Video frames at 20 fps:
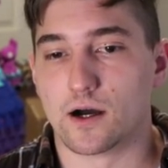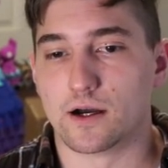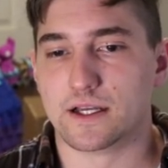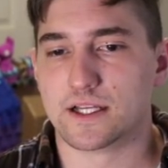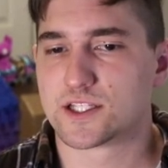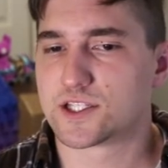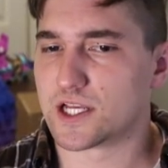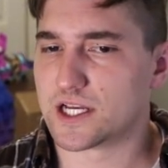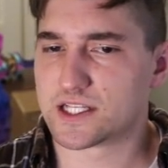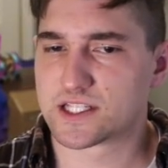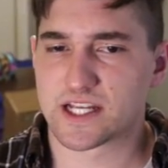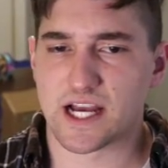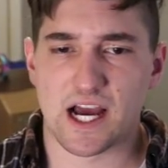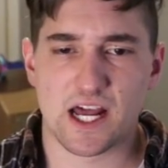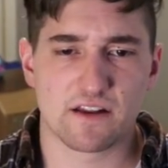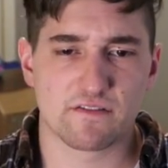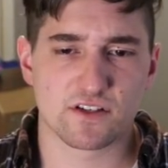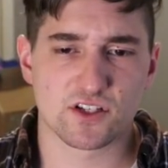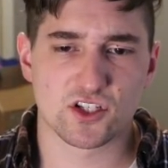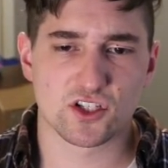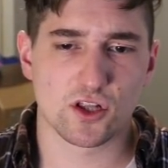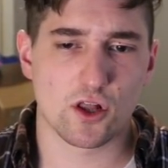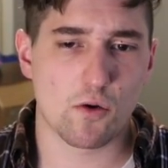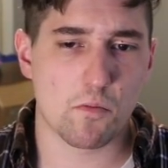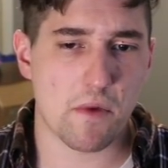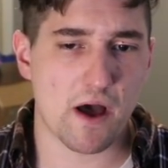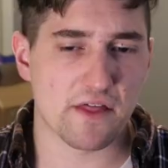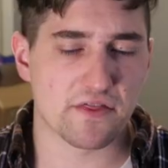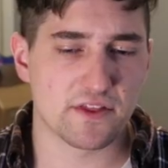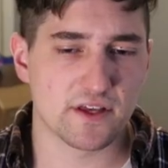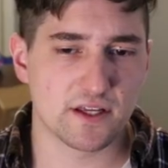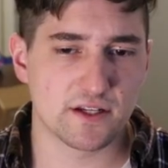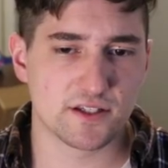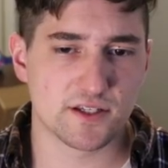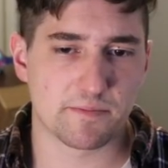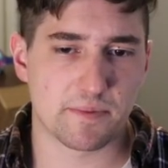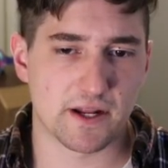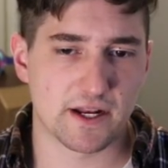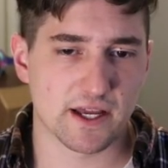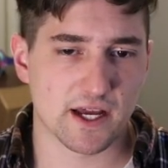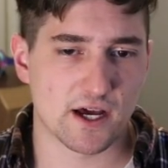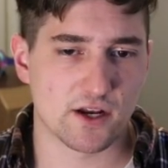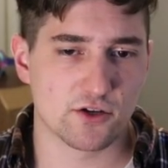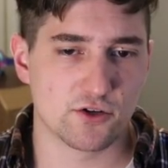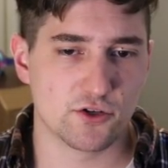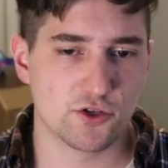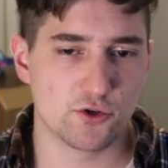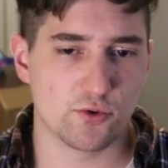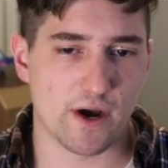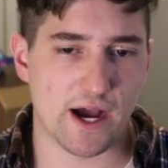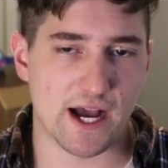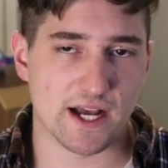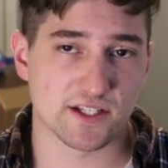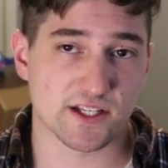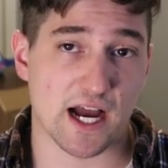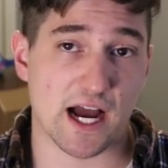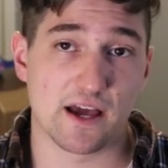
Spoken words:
It's kind of a slow method depending on who you ask.